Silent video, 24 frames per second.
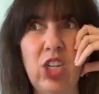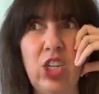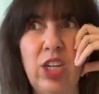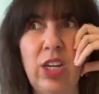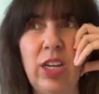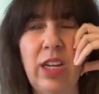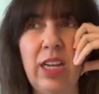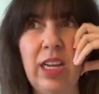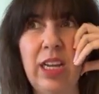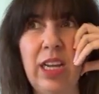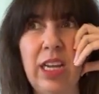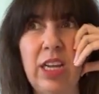Is
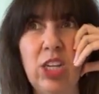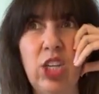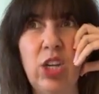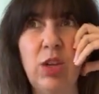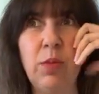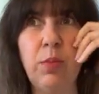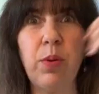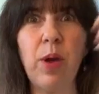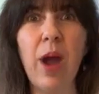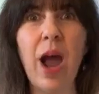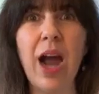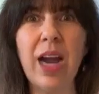she is
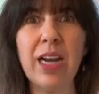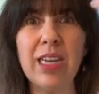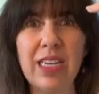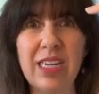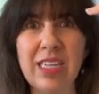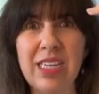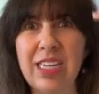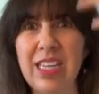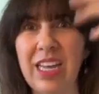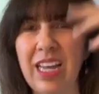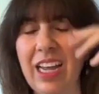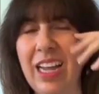she
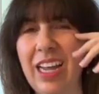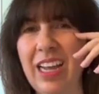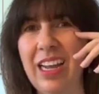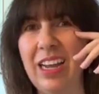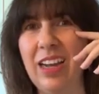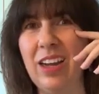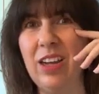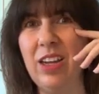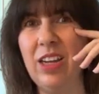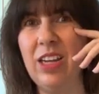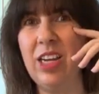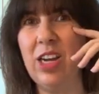
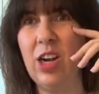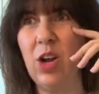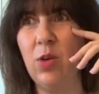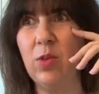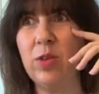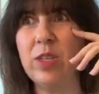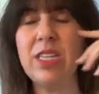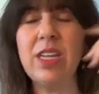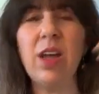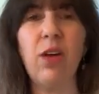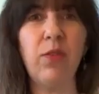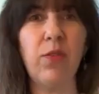practicing, you
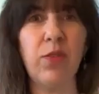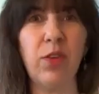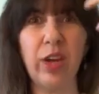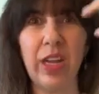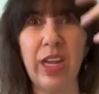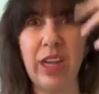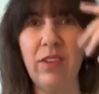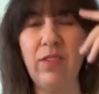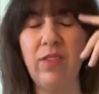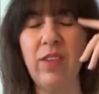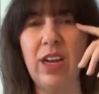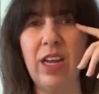know,
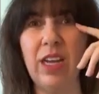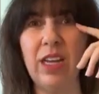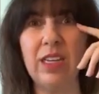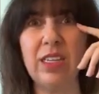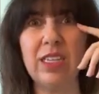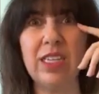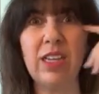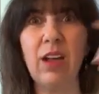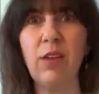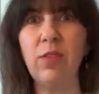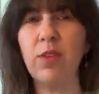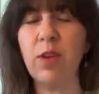
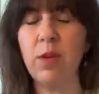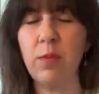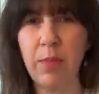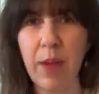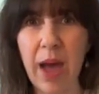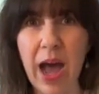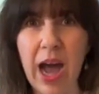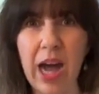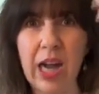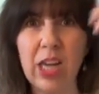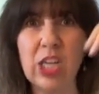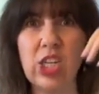self-forgiveness,
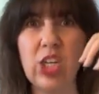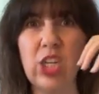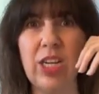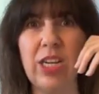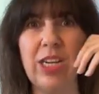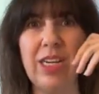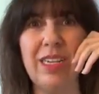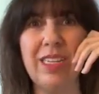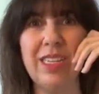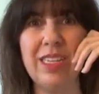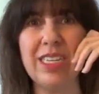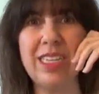
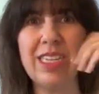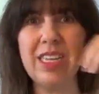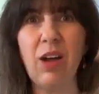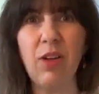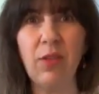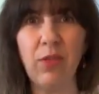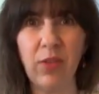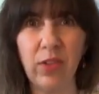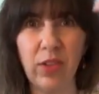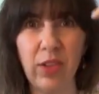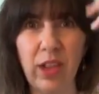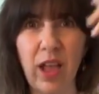self-compassion,
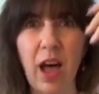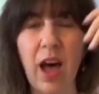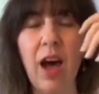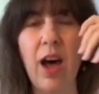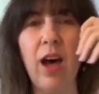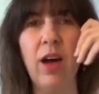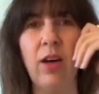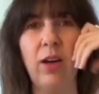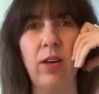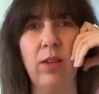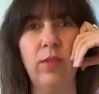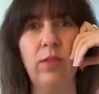
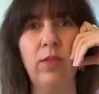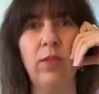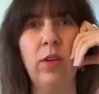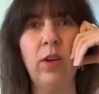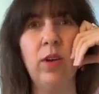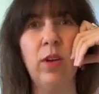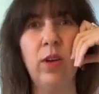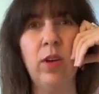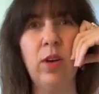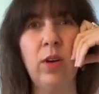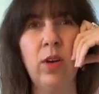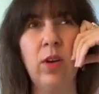self-love?
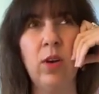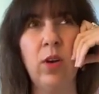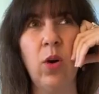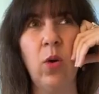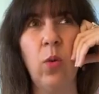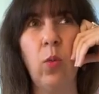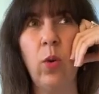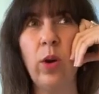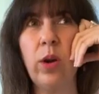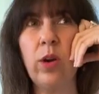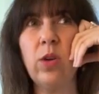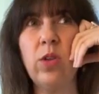
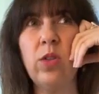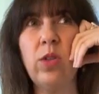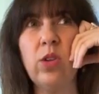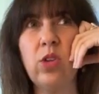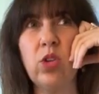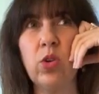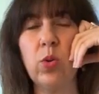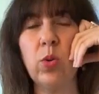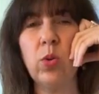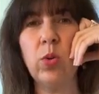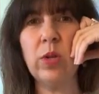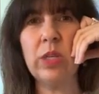What are the
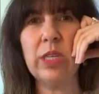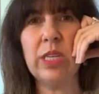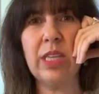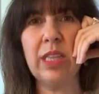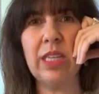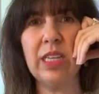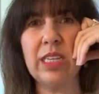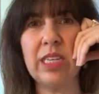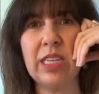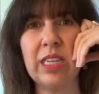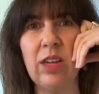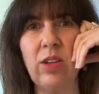tools
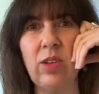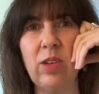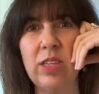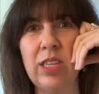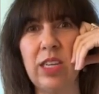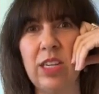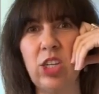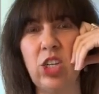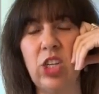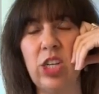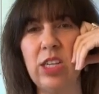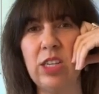and the
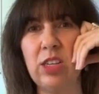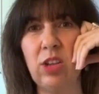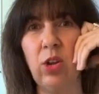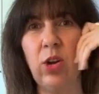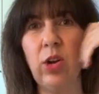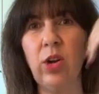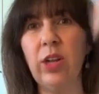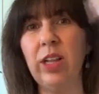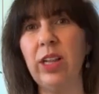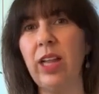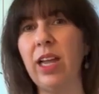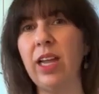skills that she's
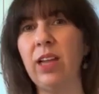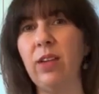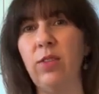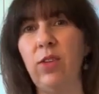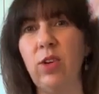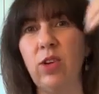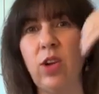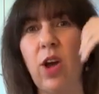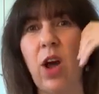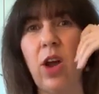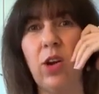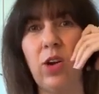learning? Like
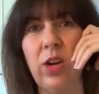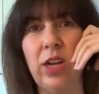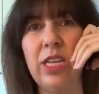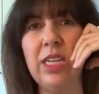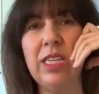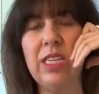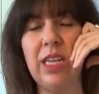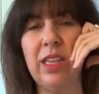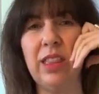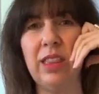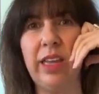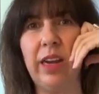if your daughter
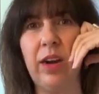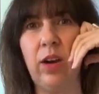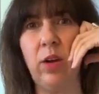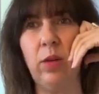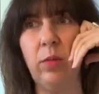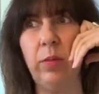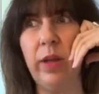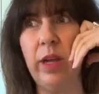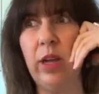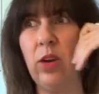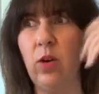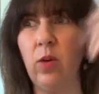is in
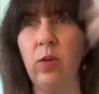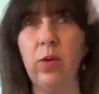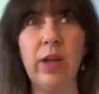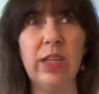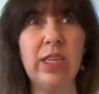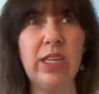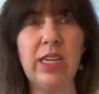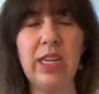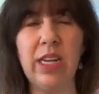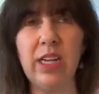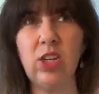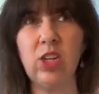therapy or
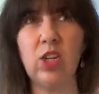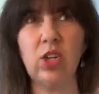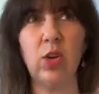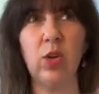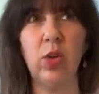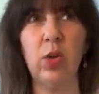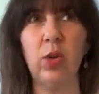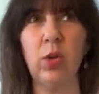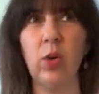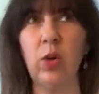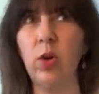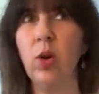
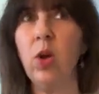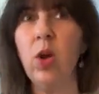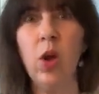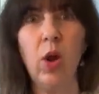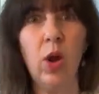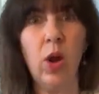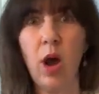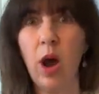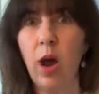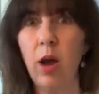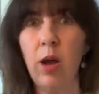residential or